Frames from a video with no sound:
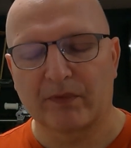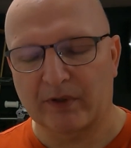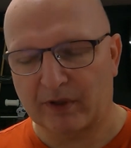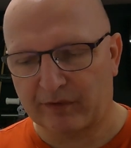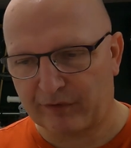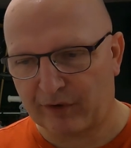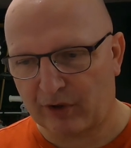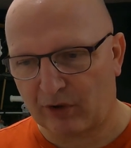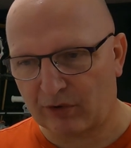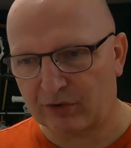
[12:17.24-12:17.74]

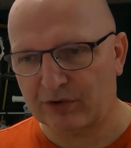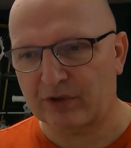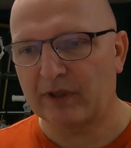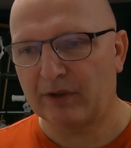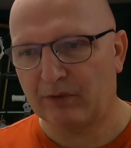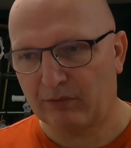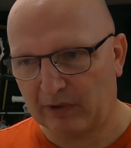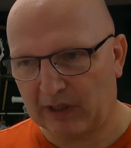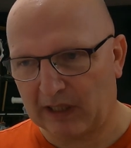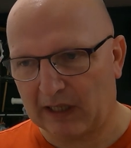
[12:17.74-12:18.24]
Of course,
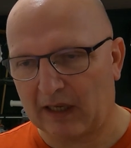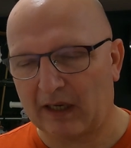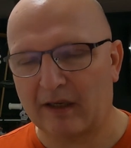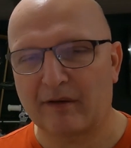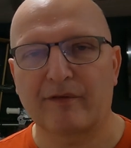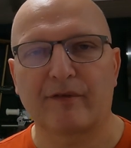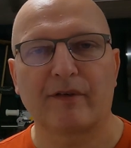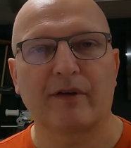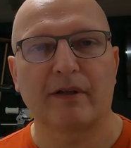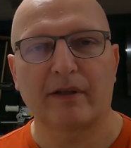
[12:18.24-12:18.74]
in real
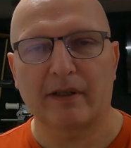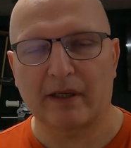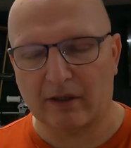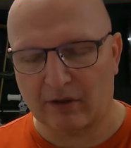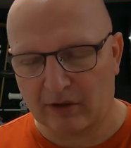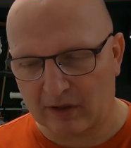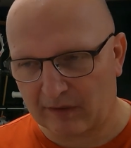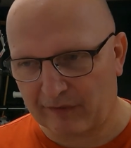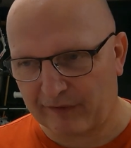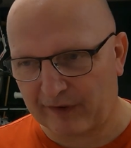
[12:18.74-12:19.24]
life there
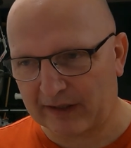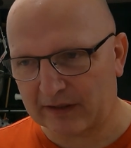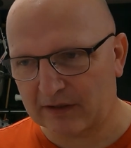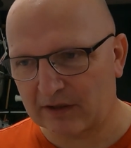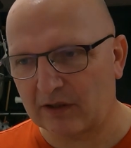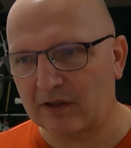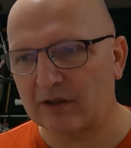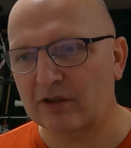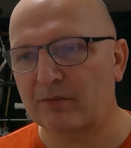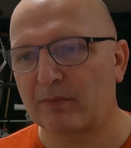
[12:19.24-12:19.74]
are other
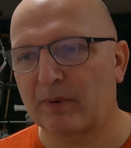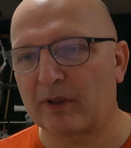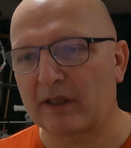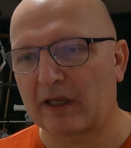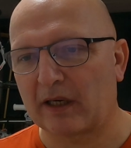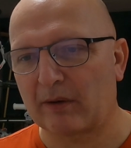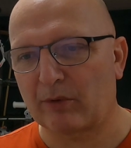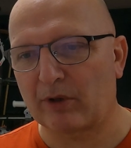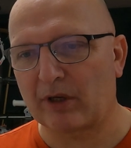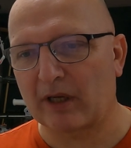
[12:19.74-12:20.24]
factors, but
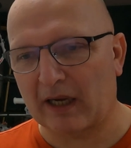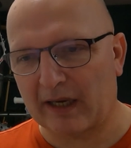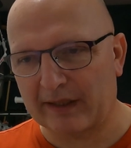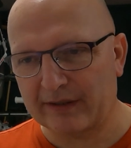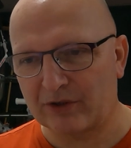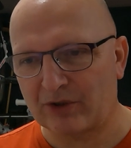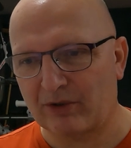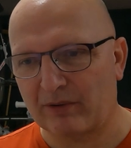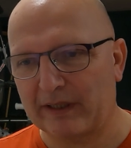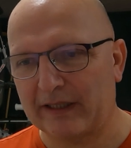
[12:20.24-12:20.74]
I want to
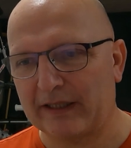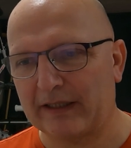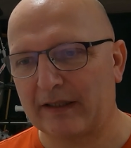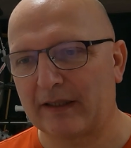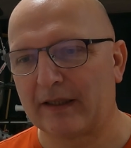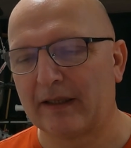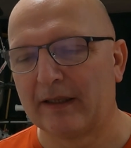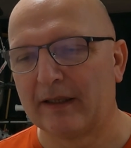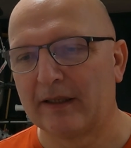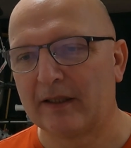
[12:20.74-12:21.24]

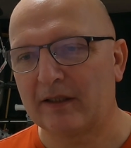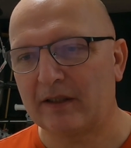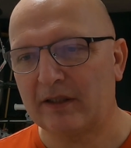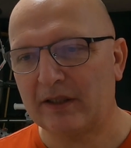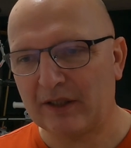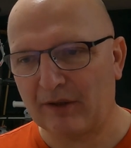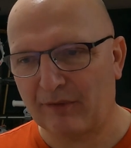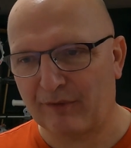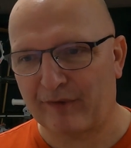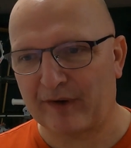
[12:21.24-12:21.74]
isolate
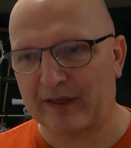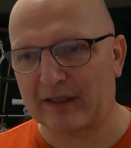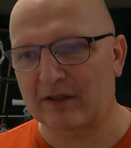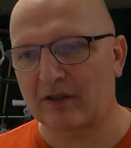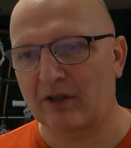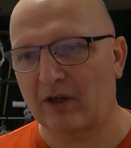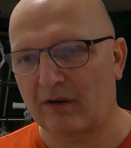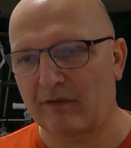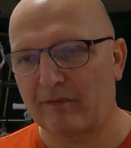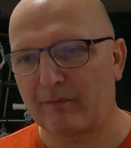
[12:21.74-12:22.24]
the
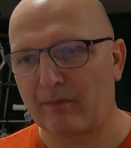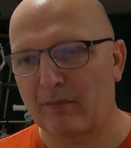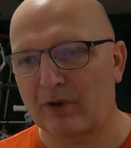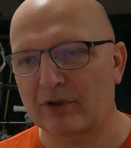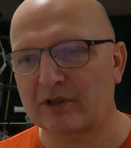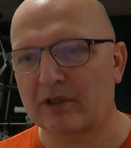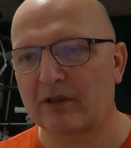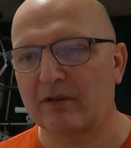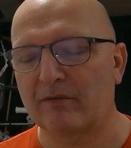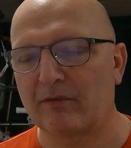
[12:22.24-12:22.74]
effect of
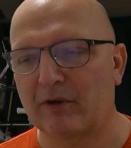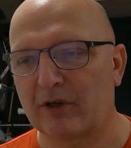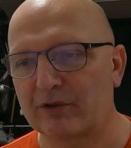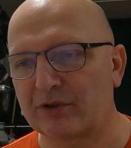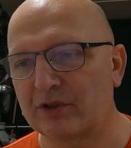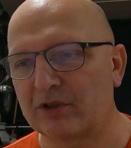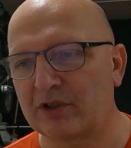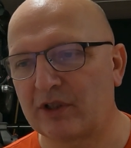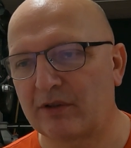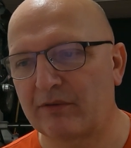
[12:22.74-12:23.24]
muzzle
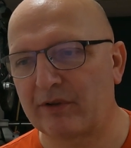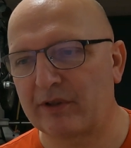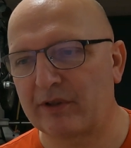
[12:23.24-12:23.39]
velocity